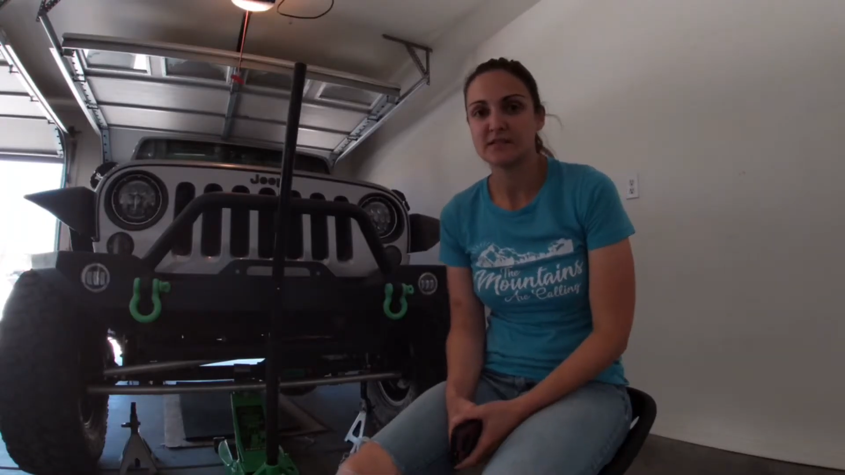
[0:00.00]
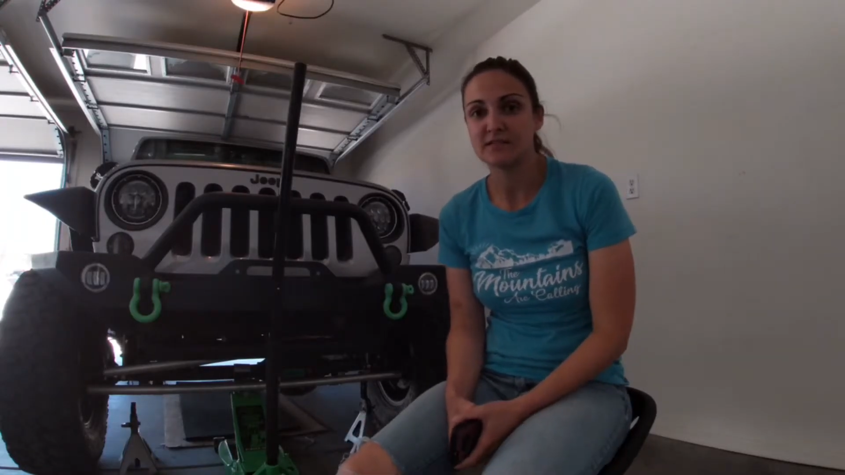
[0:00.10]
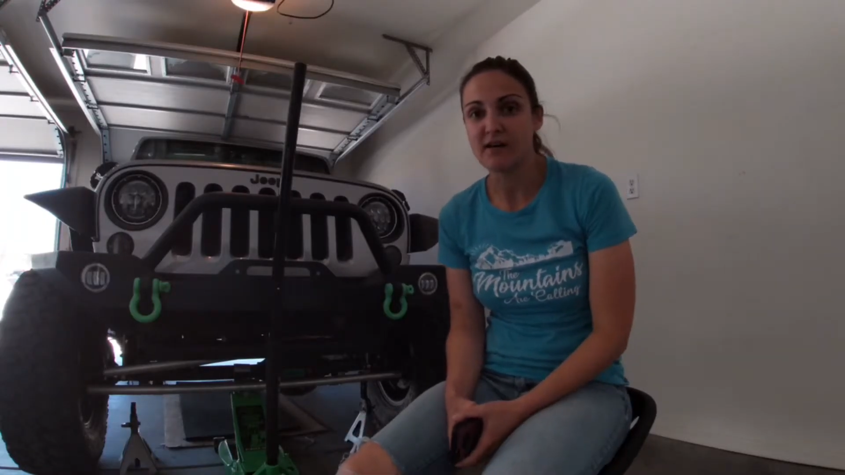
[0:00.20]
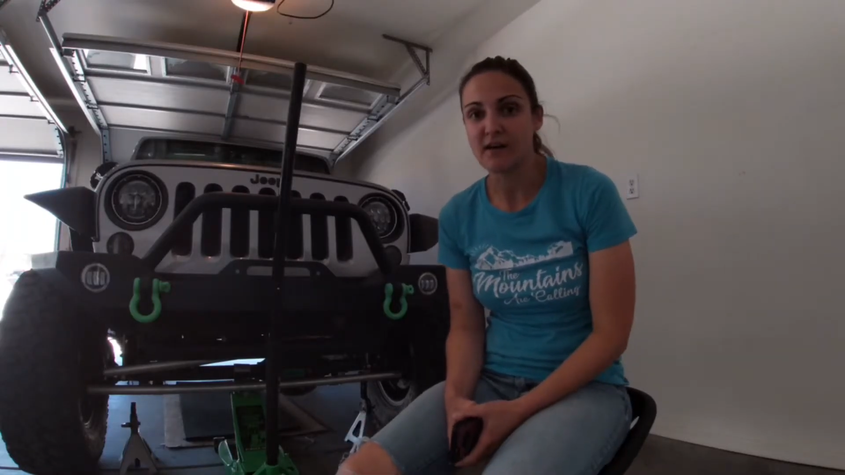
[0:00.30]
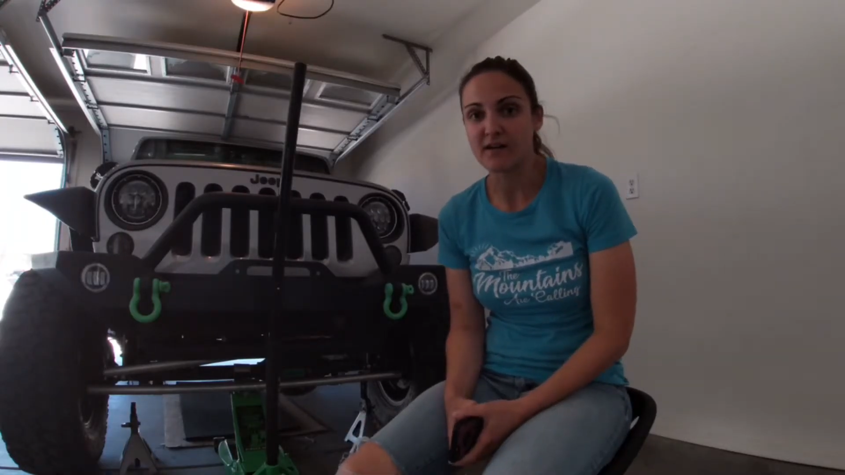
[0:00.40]

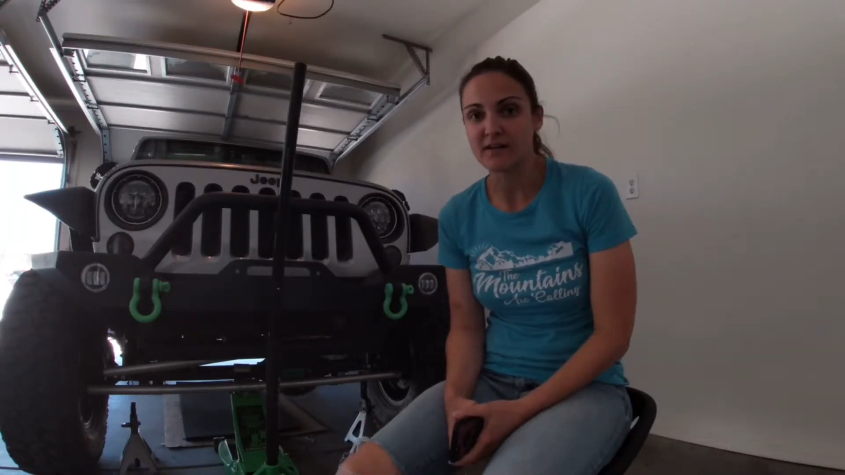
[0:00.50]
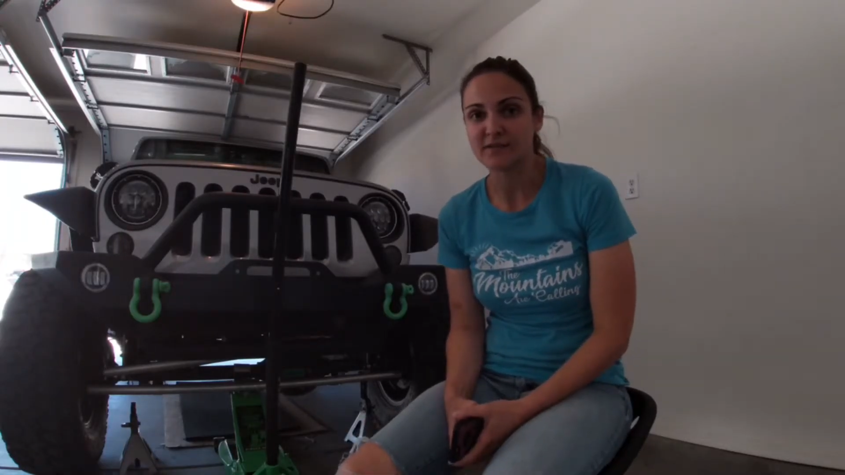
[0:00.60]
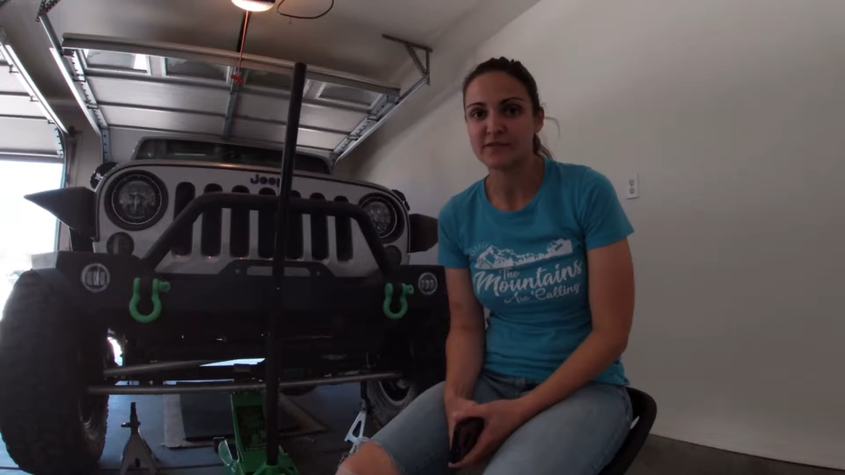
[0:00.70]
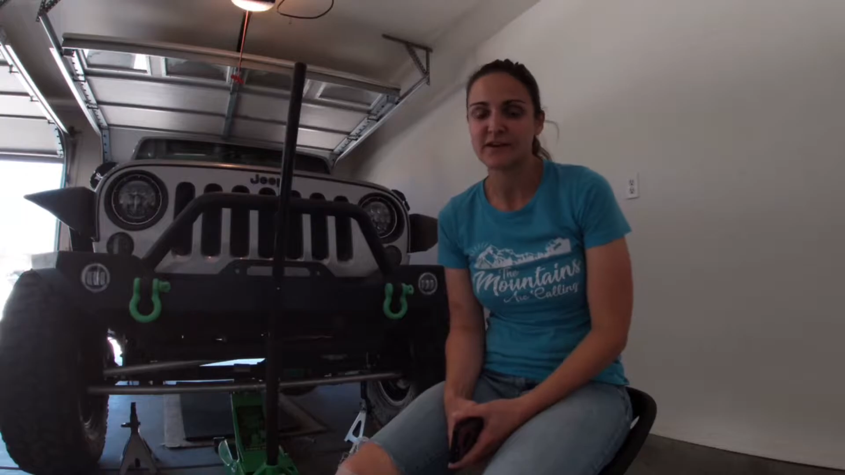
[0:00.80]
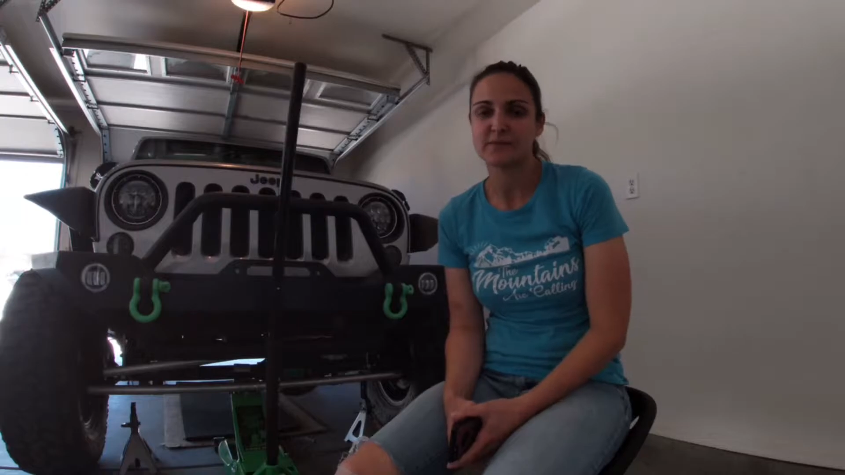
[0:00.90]
lot
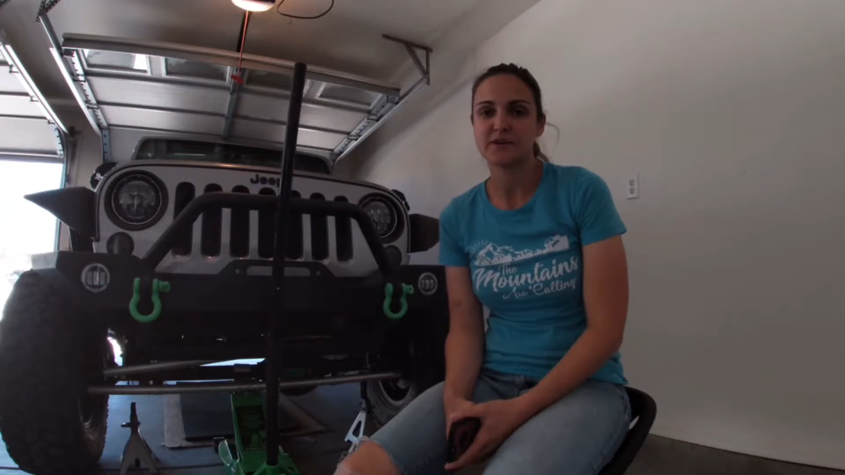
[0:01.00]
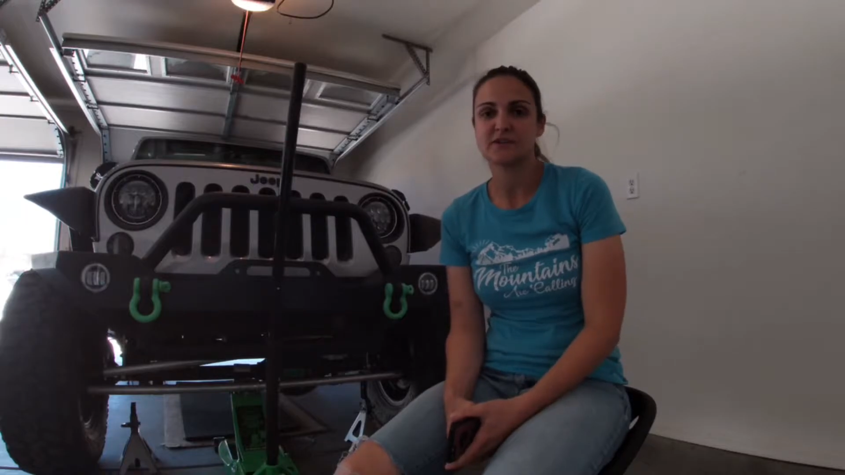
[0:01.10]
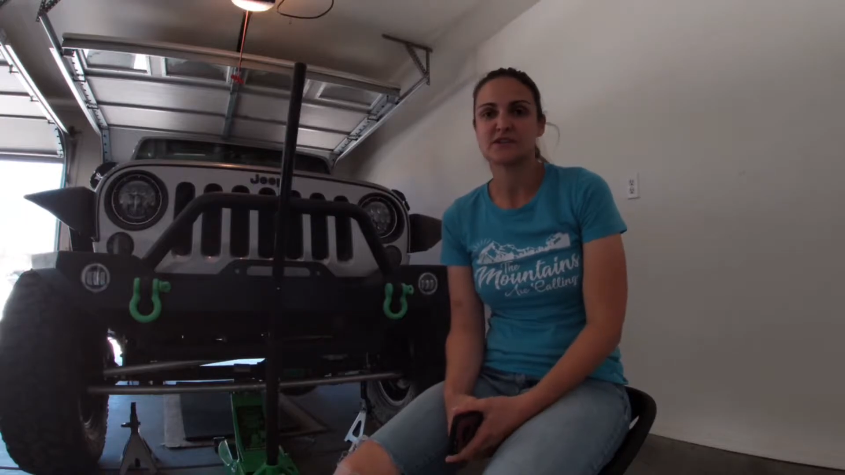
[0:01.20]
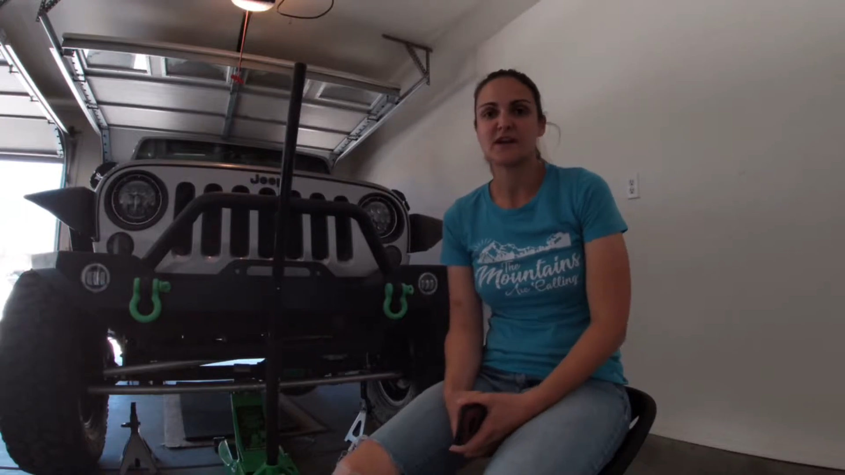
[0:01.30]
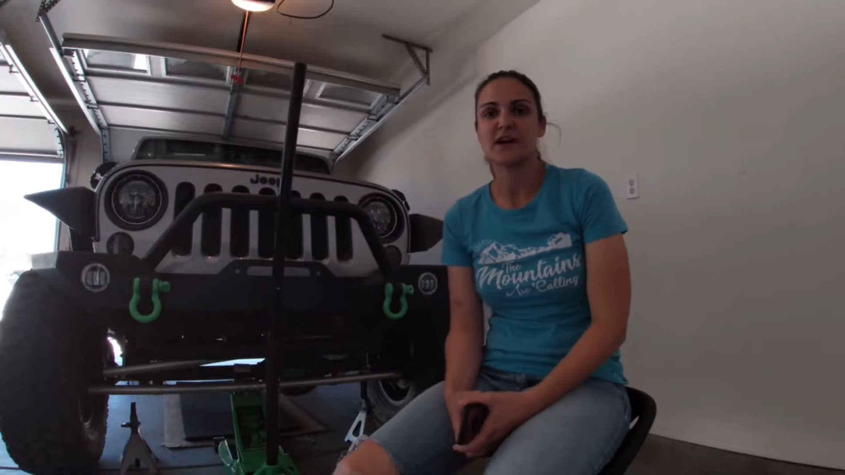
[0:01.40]
of
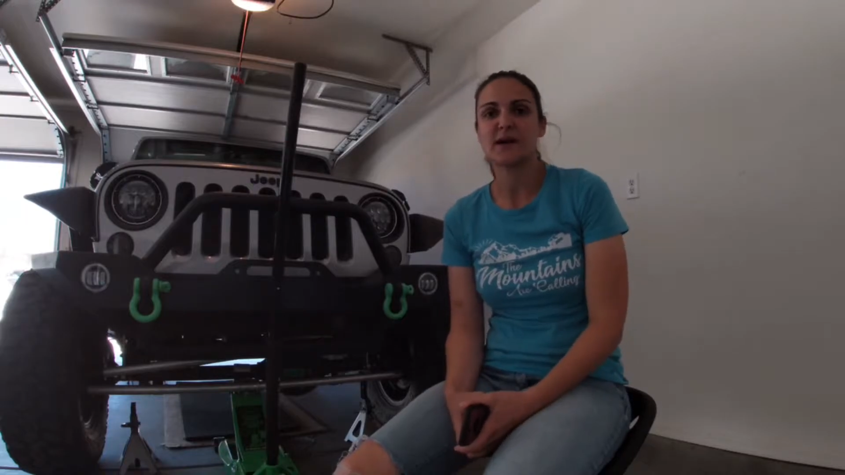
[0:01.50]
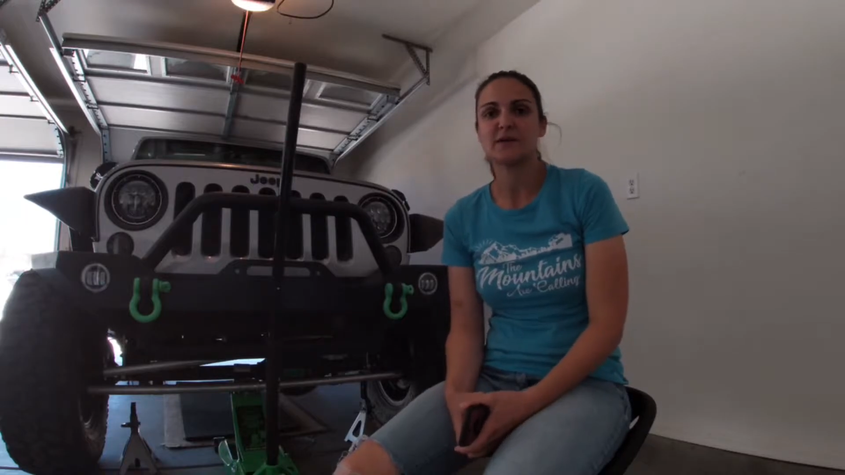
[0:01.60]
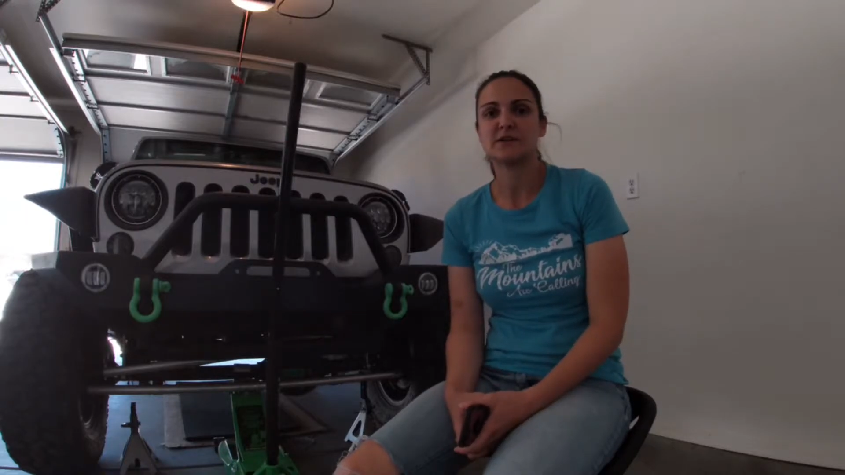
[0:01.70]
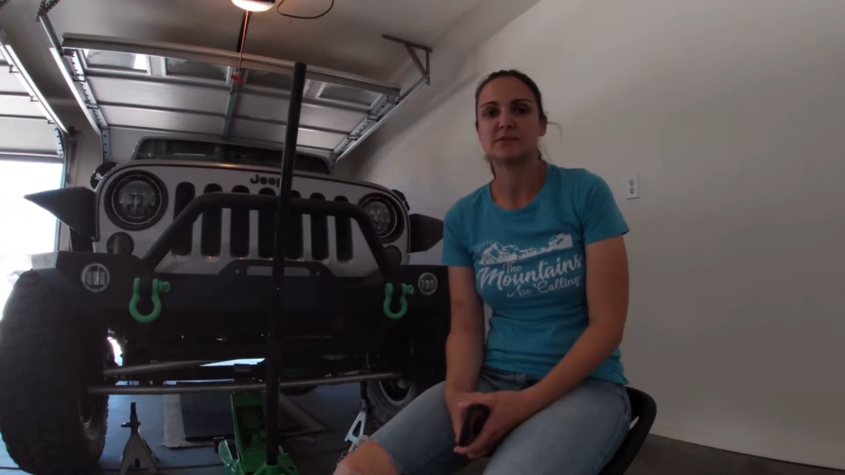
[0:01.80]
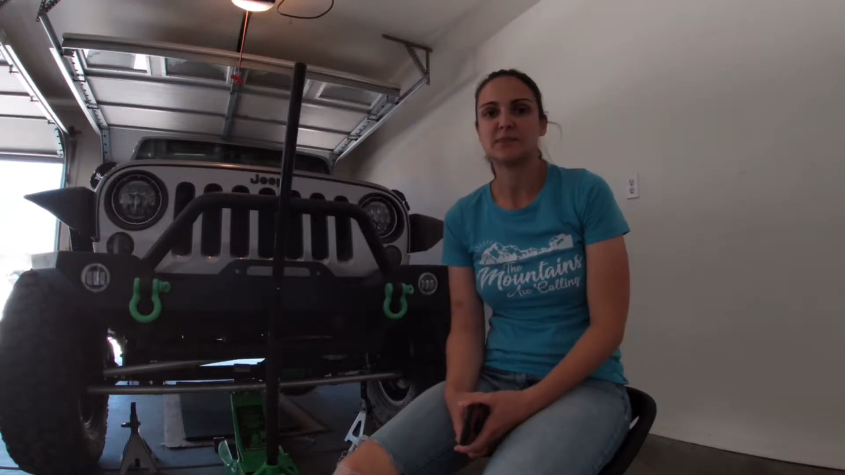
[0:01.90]
vibration at
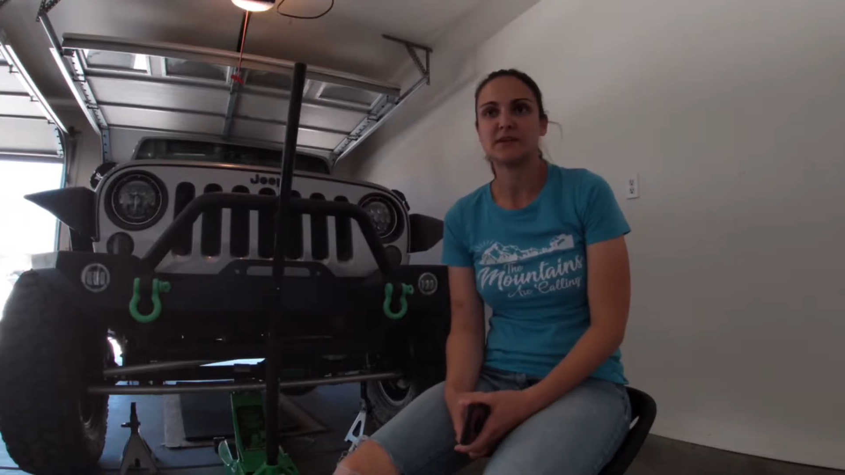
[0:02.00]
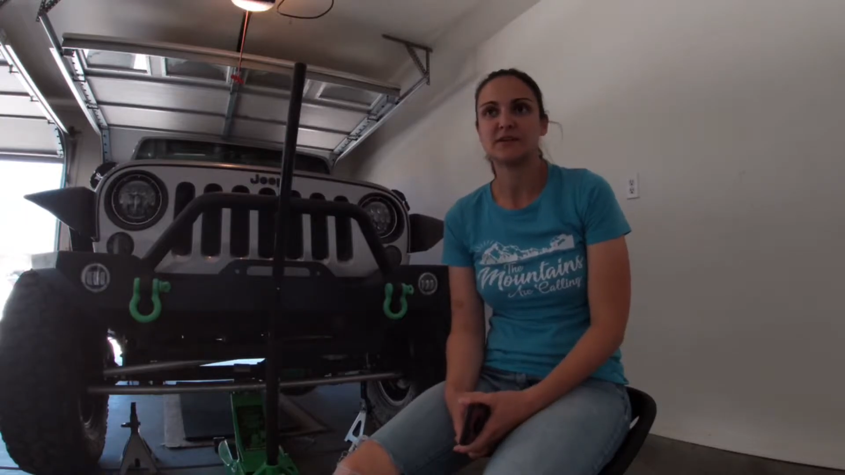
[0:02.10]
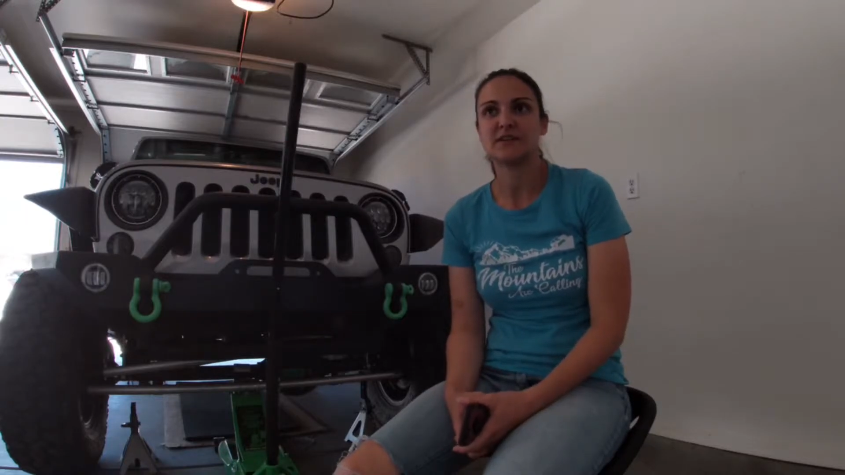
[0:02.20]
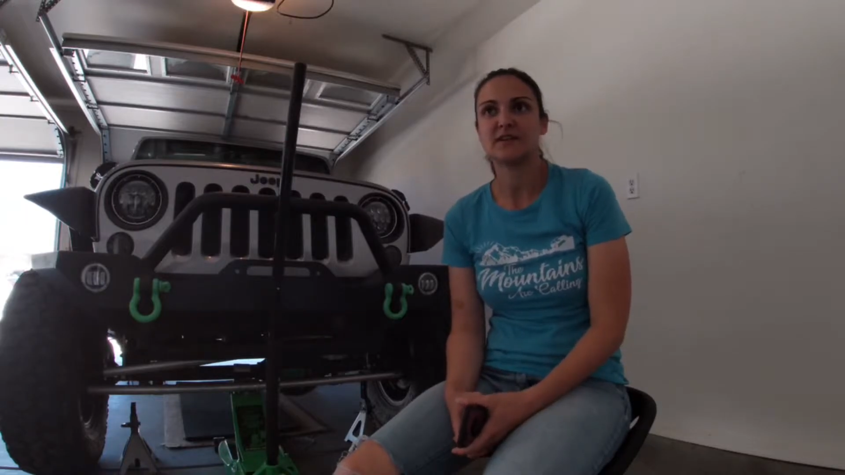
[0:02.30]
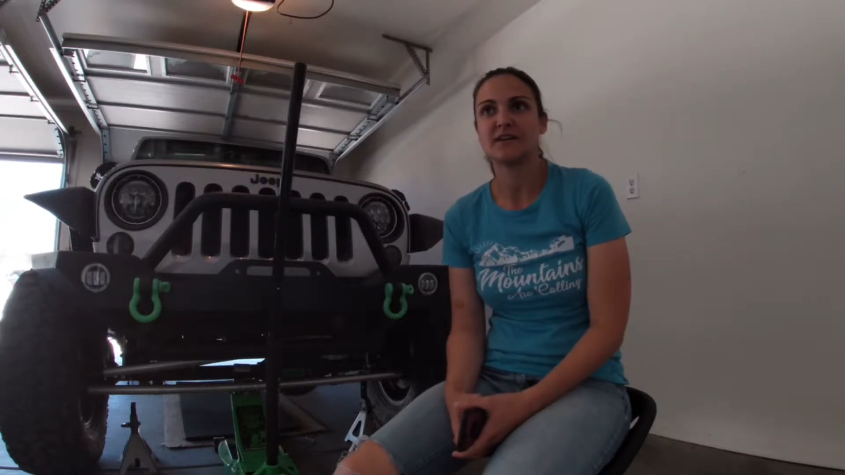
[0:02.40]
highway
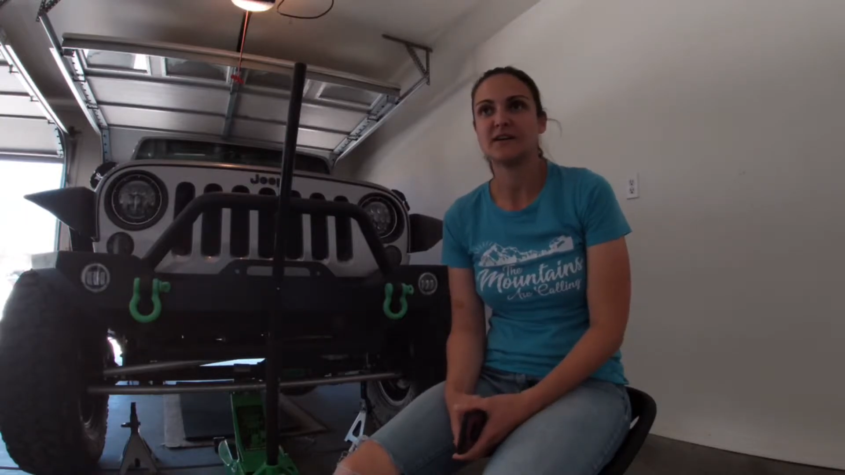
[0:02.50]
speed,